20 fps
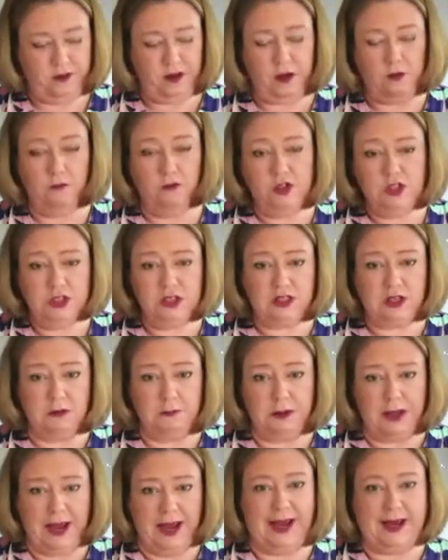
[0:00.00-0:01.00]
And we're just
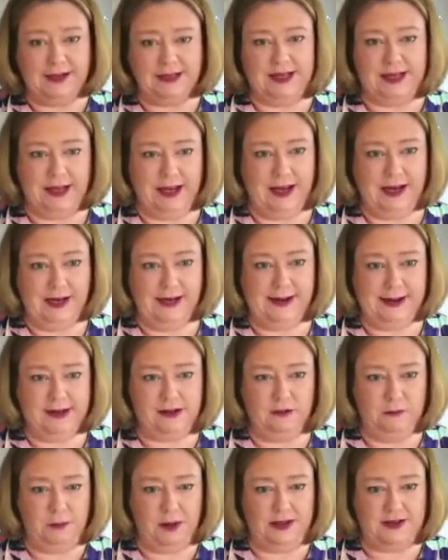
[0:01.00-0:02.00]
going to be adding a
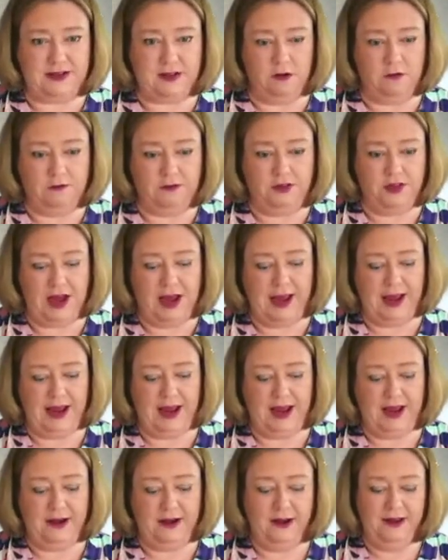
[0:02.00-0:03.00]
little bit of that
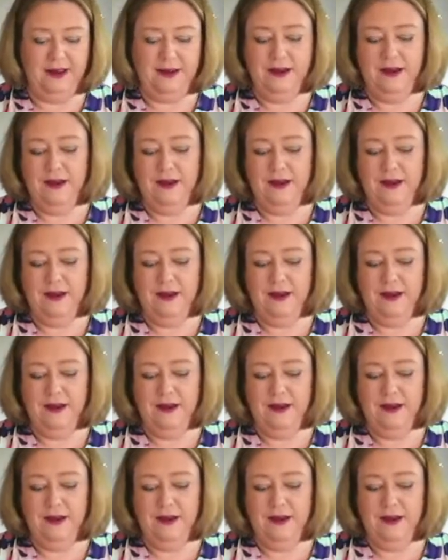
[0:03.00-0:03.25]
in.